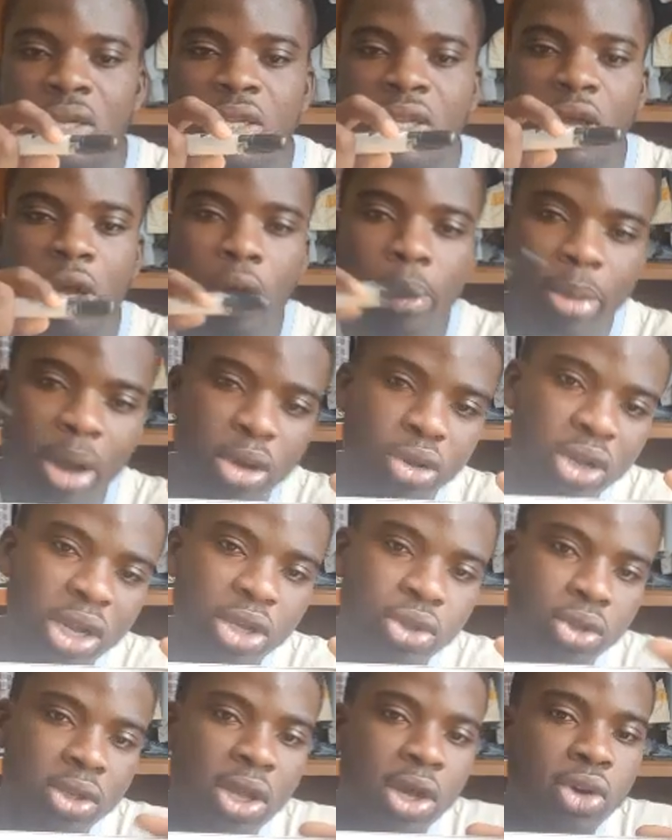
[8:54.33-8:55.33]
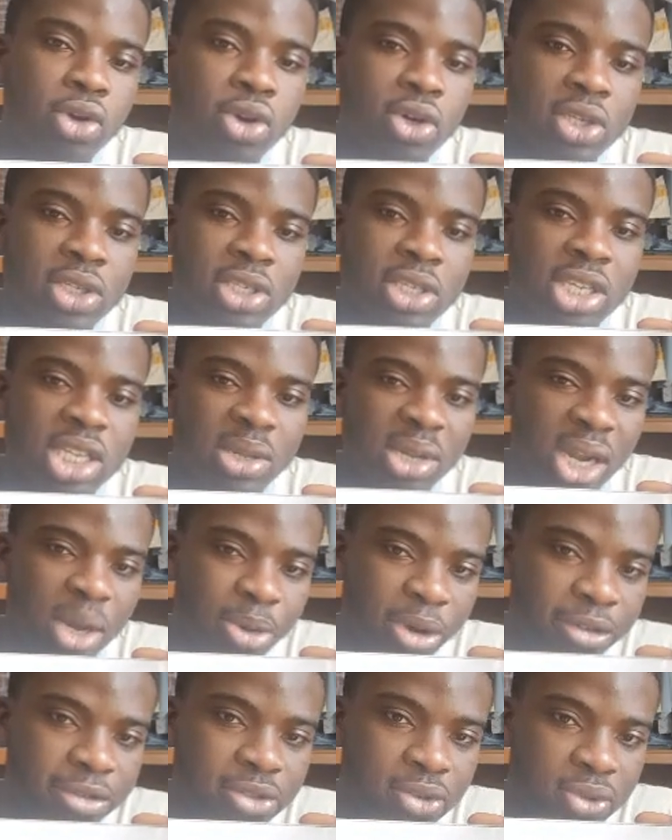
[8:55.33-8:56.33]
Now, you know that total cost is made up
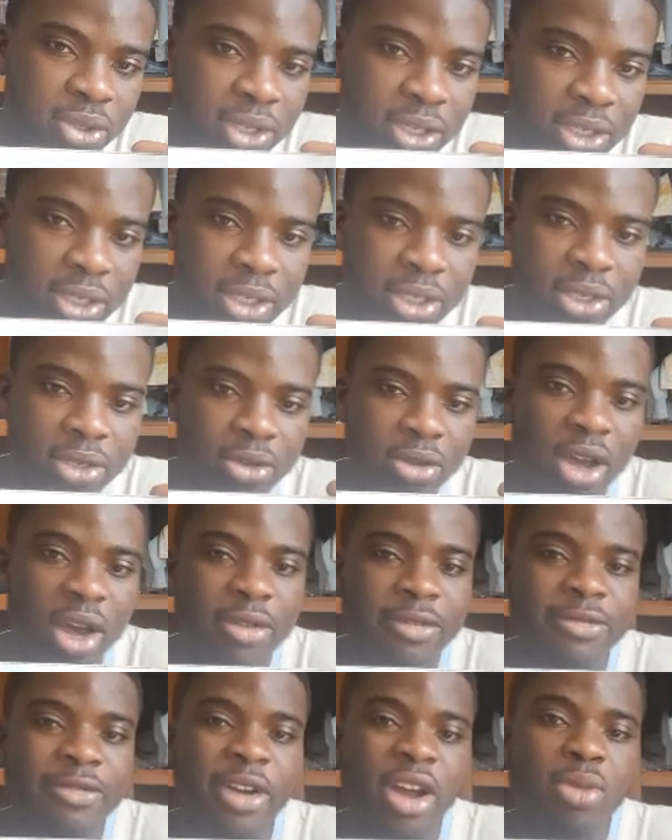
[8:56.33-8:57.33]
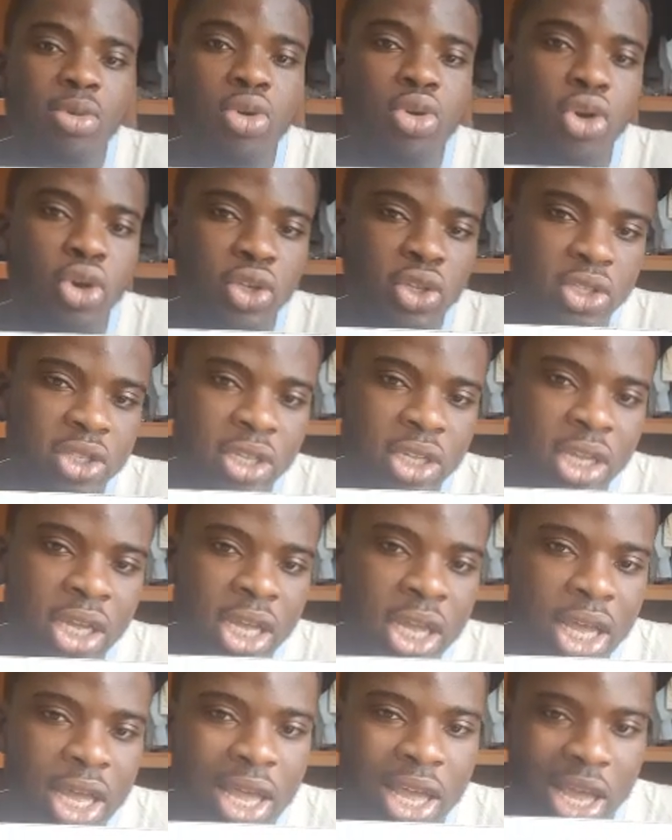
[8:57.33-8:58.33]
of two things. You have variable cost
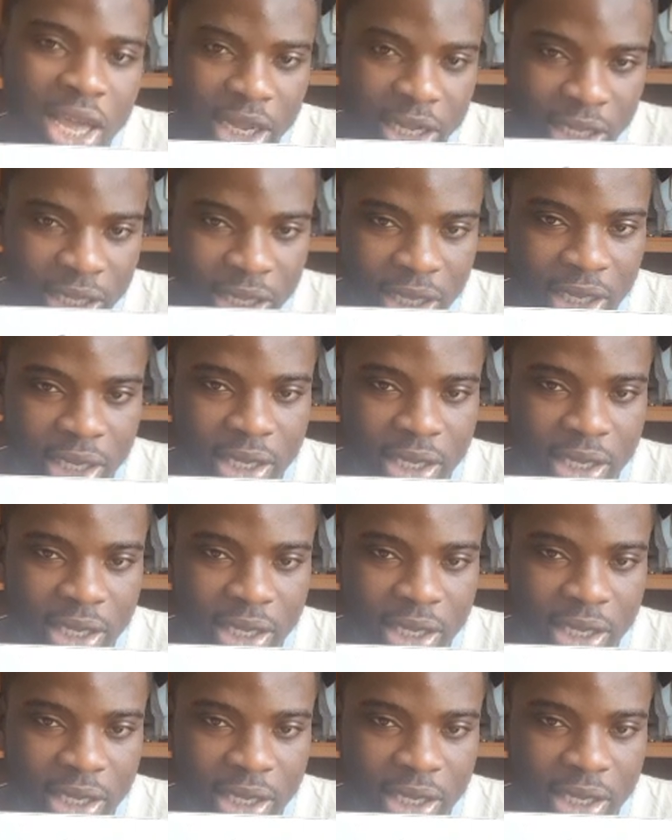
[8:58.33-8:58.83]
and